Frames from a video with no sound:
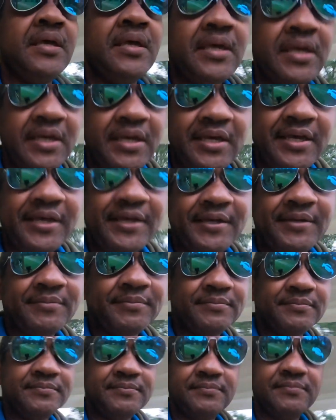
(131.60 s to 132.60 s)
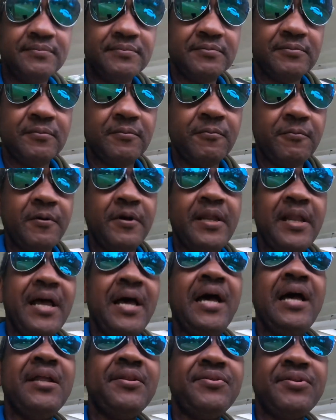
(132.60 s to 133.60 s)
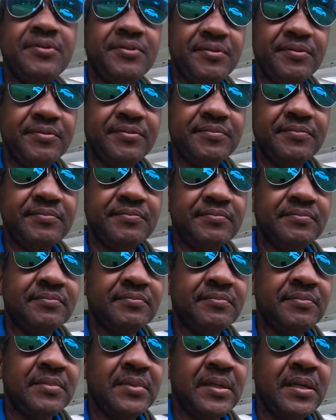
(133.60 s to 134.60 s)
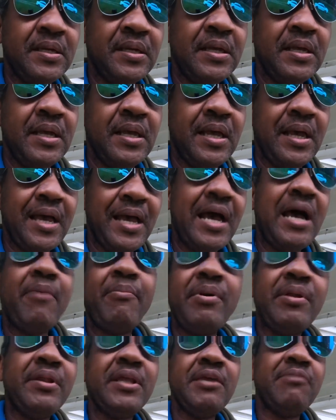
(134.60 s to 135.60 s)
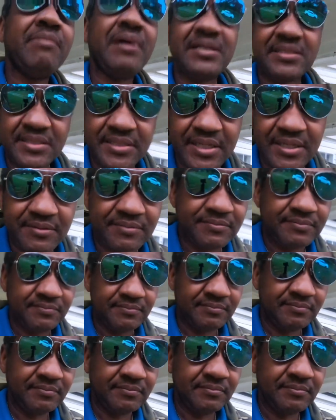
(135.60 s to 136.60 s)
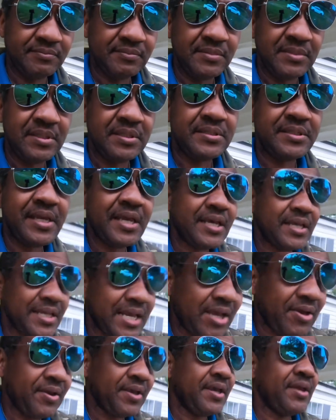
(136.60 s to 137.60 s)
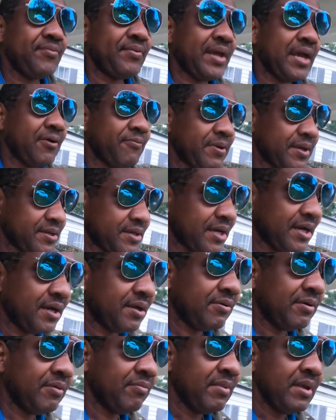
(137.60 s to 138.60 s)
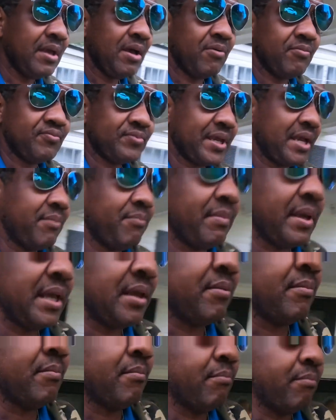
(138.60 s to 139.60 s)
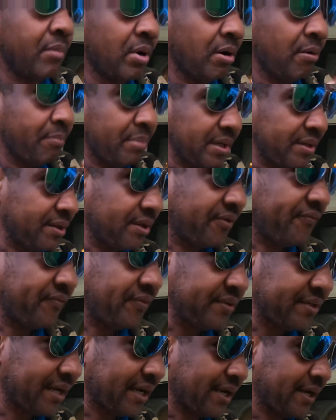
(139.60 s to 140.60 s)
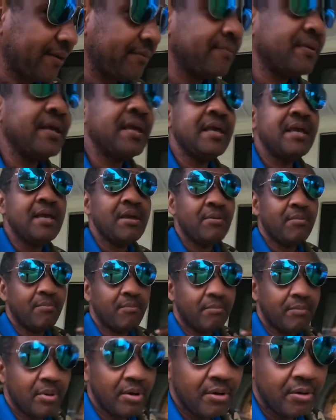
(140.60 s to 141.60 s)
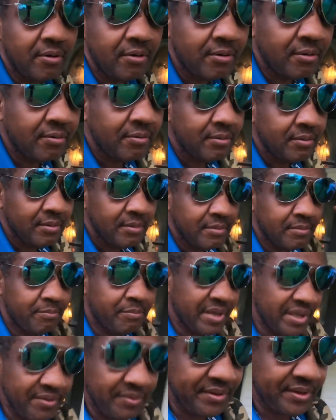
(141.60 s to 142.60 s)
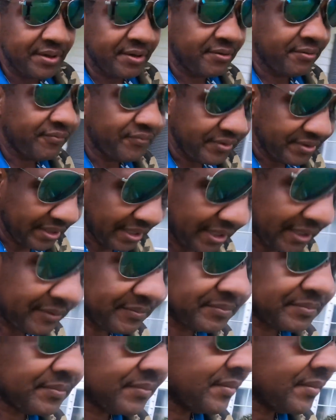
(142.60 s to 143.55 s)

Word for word: And what I do, I believe myself. Yeah, I hear now we call. I'm trying to make more video for y'all. More video for y'all.